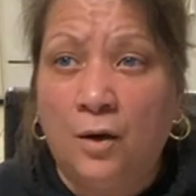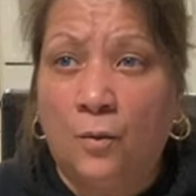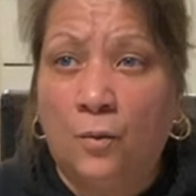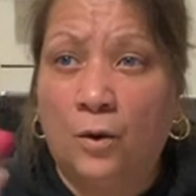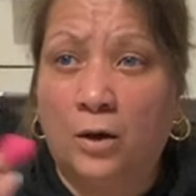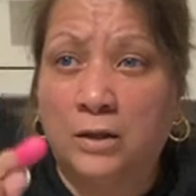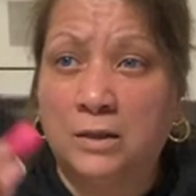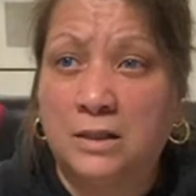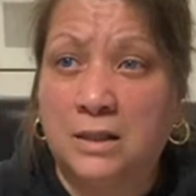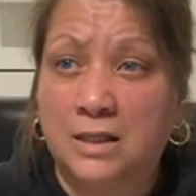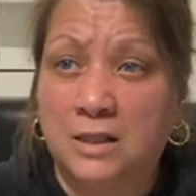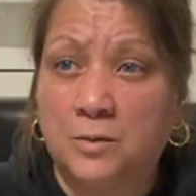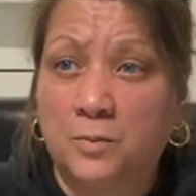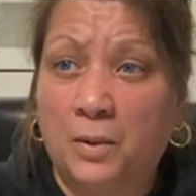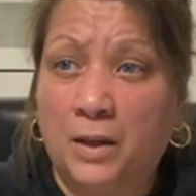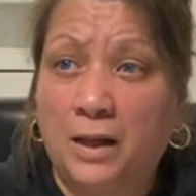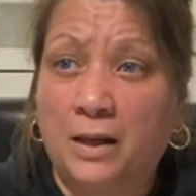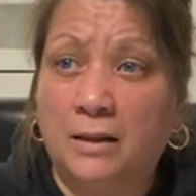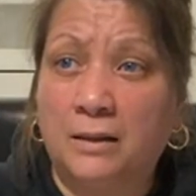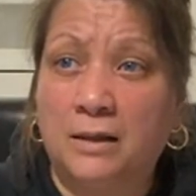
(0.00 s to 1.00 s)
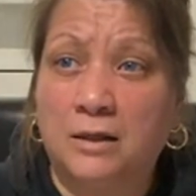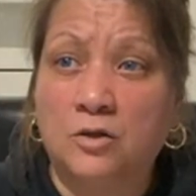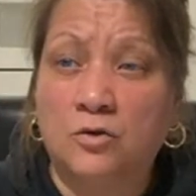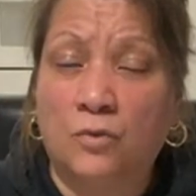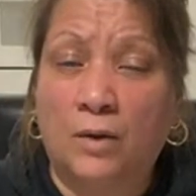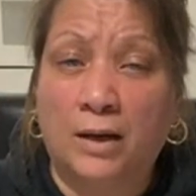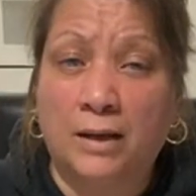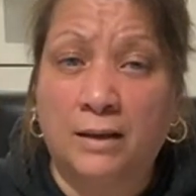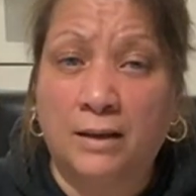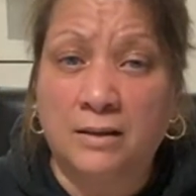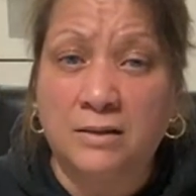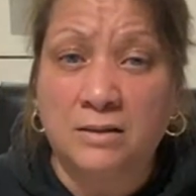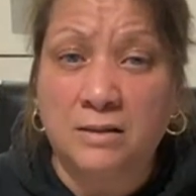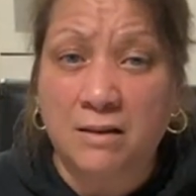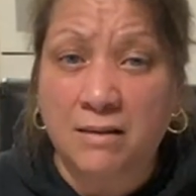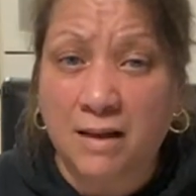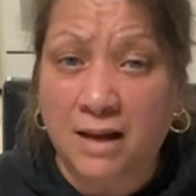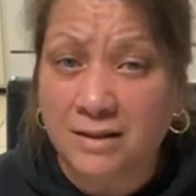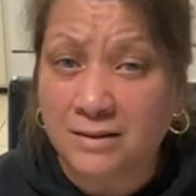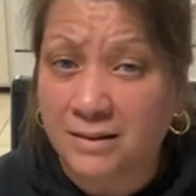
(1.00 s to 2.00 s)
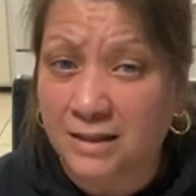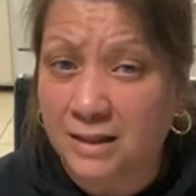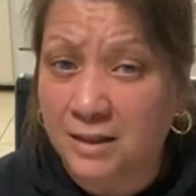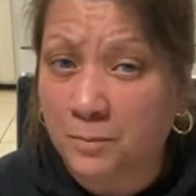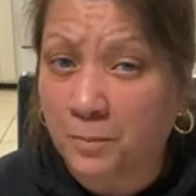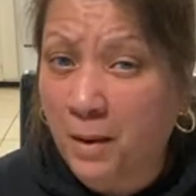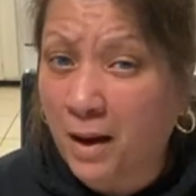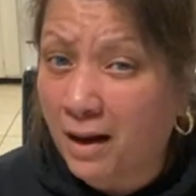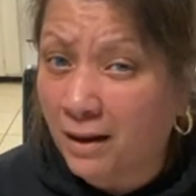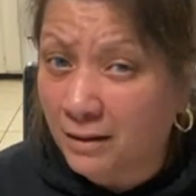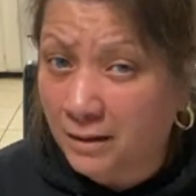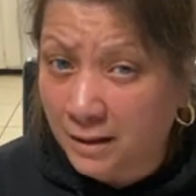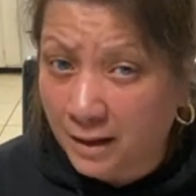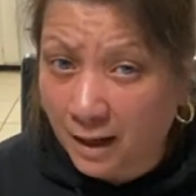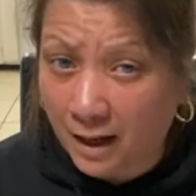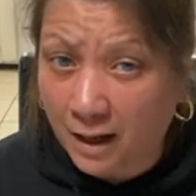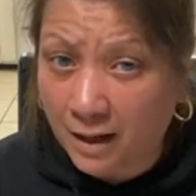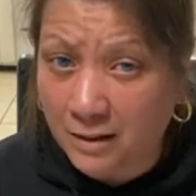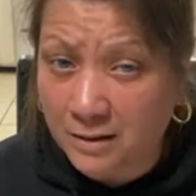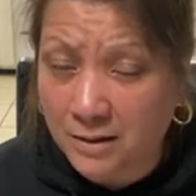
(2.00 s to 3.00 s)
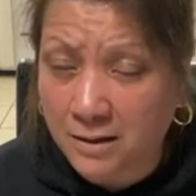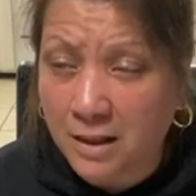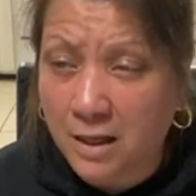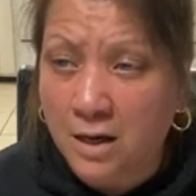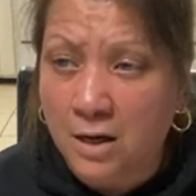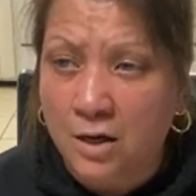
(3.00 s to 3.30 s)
where it says playlist, right next to that says podcast.